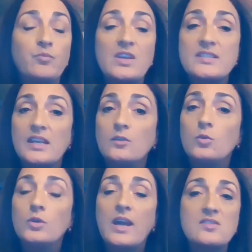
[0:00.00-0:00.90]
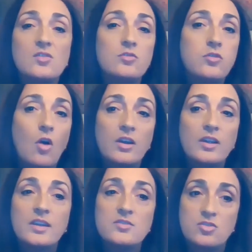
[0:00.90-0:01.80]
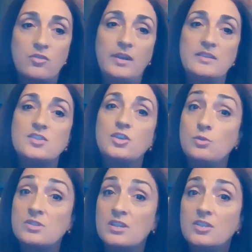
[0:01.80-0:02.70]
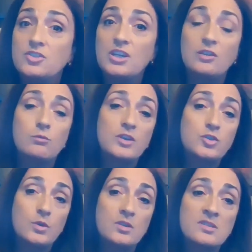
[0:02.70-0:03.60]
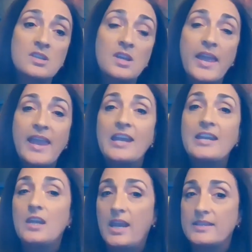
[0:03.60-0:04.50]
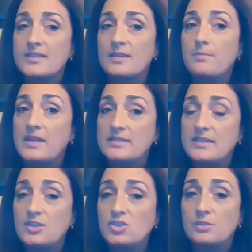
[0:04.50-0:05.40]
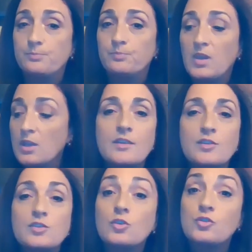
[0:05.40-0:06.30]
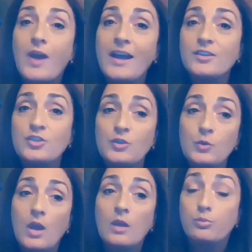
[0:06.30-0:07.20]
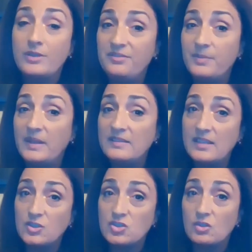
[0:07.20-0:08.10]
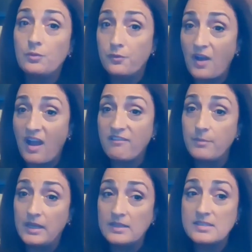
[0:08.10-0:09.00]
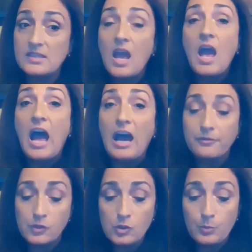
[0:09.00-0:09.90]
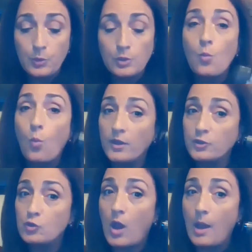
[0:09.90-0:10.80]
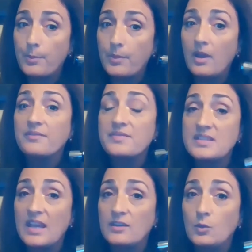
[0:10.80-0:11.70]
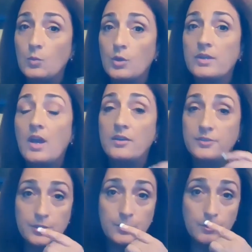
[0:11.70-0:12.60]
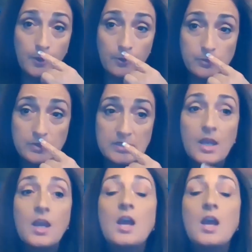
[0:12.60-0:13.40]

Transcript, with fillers: Sandalwood has a long history in its usage in rituals and enhancing meditation. So try to do a brief meditation for five minutes after you put one drop of sandalwood under your nose